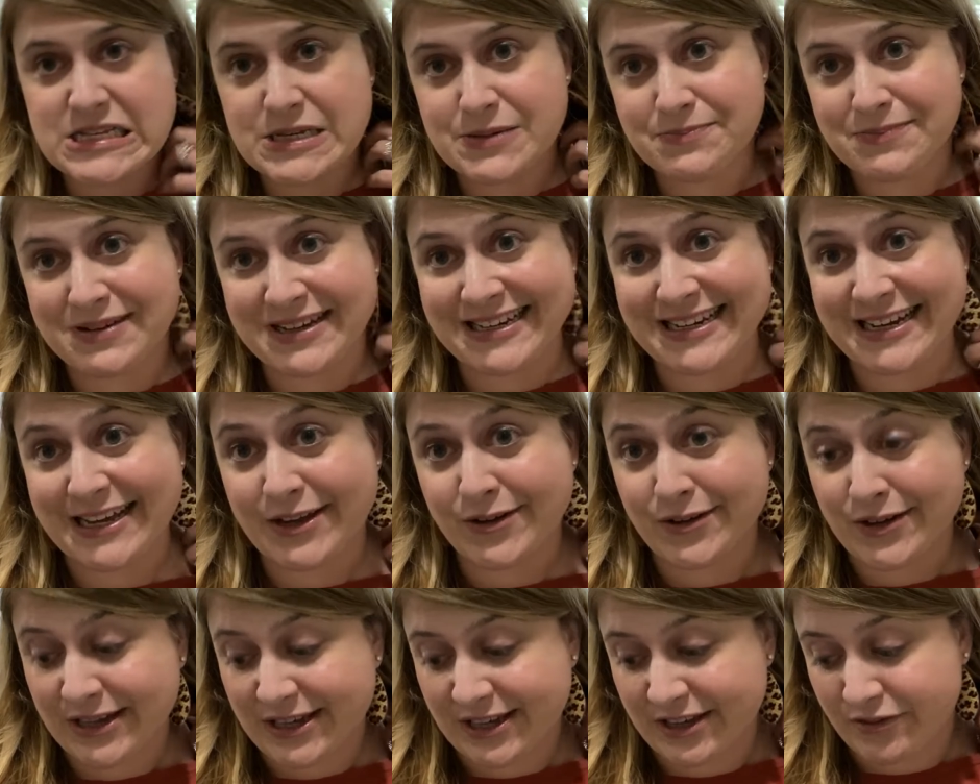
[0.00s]
by now
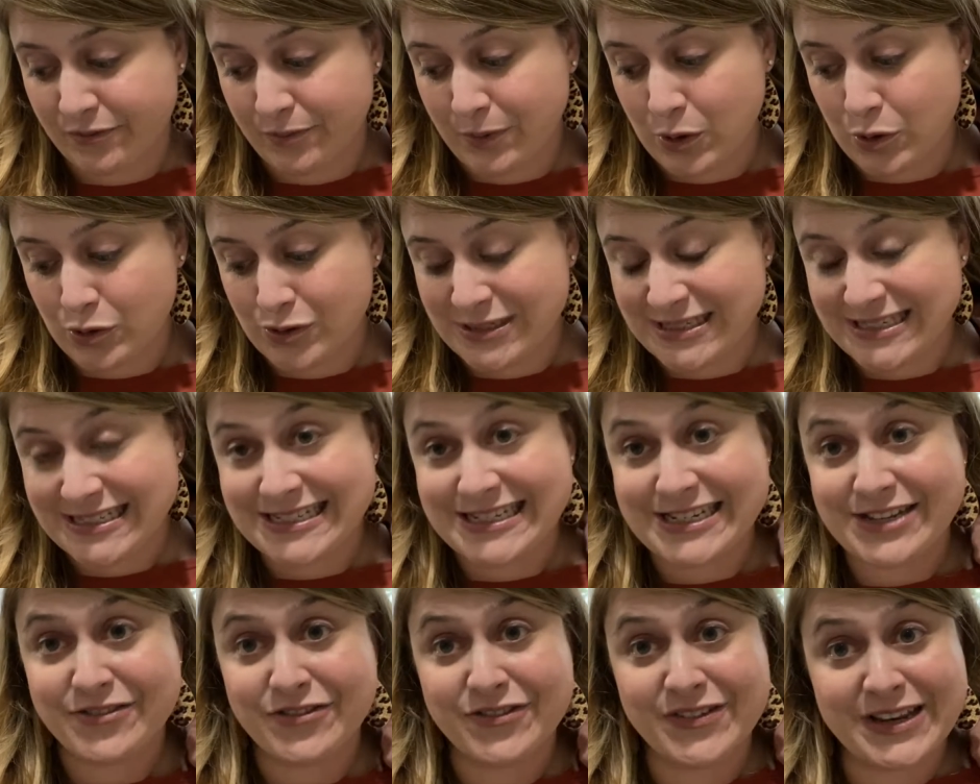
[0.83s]
I have posted
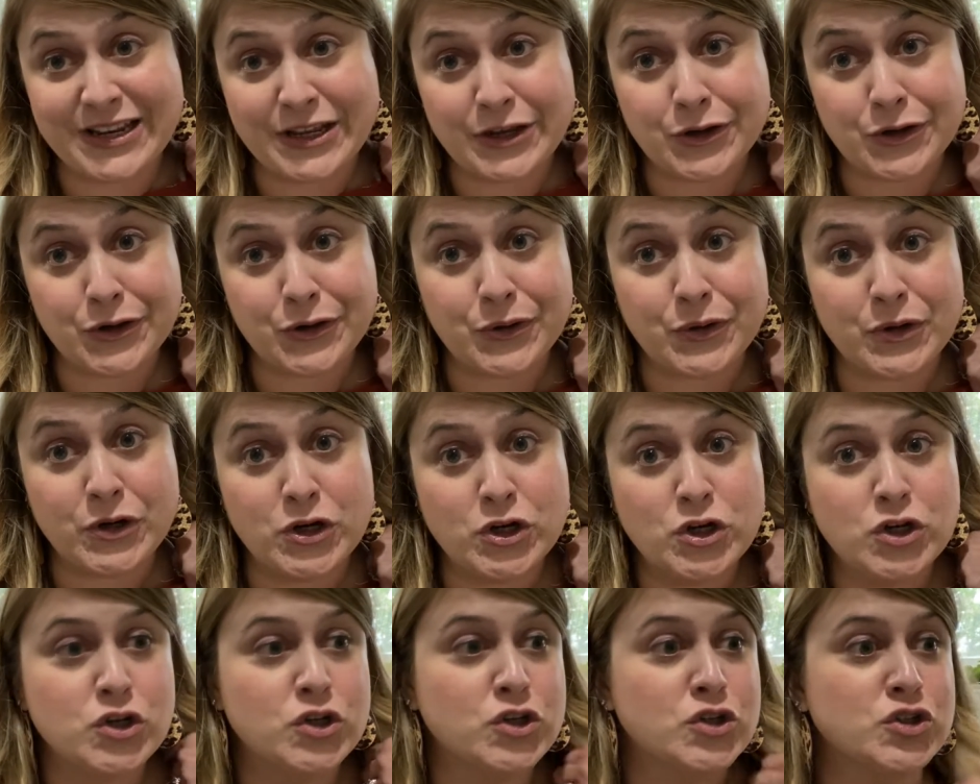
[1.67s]
the video
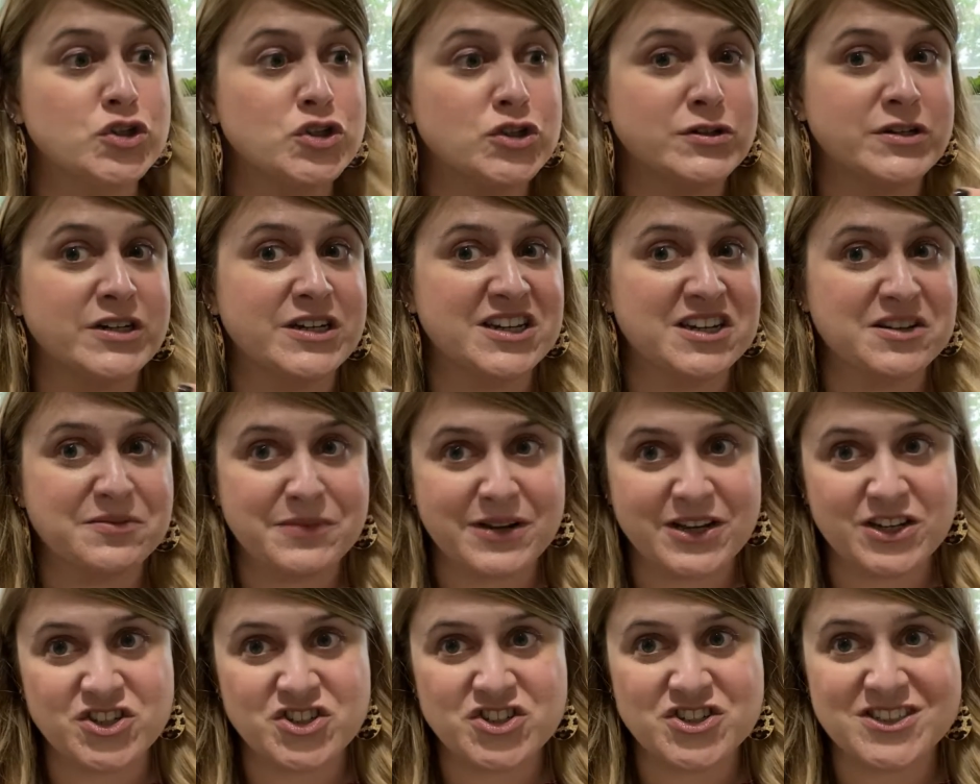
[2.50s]
showing
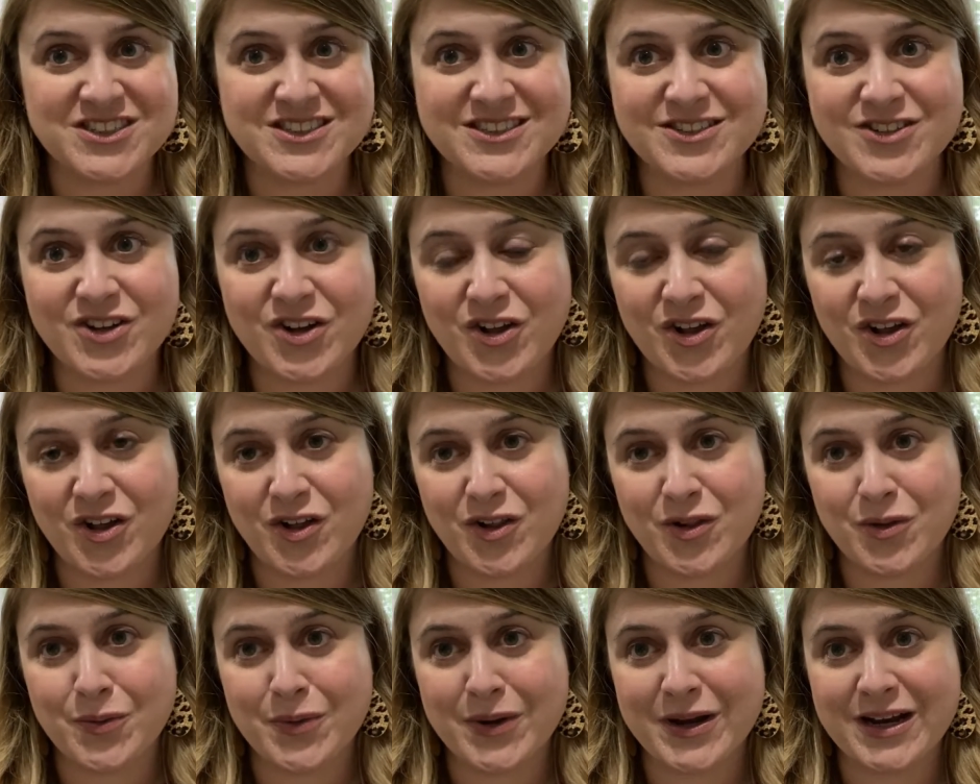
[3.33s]
my Shein
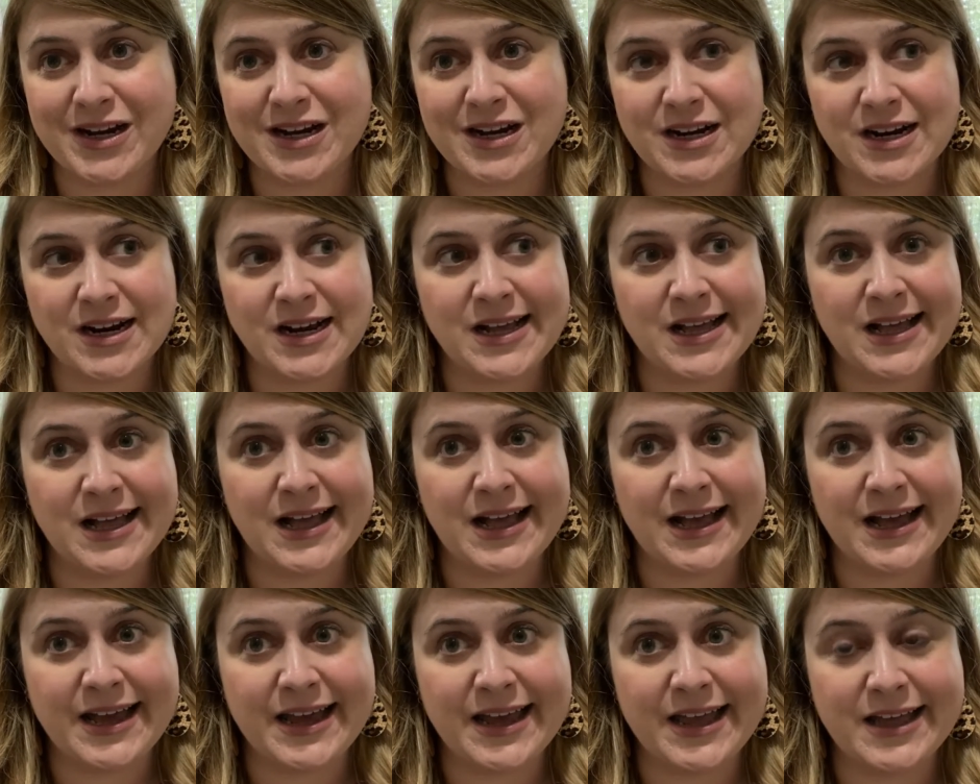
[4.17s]
haul where
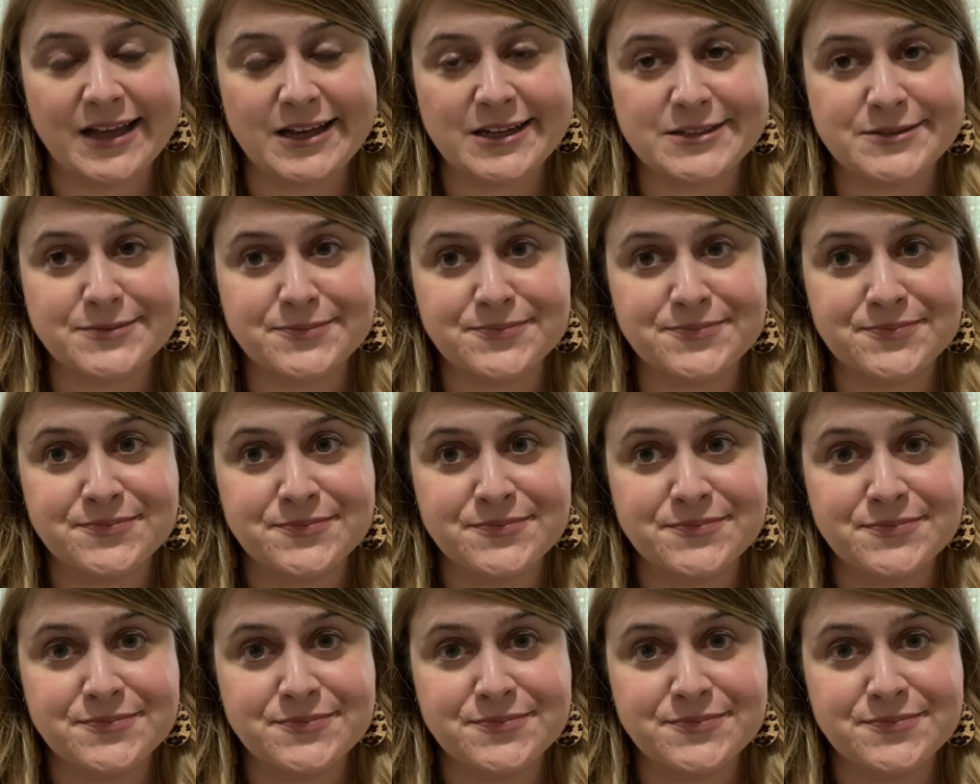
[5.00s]
I, um,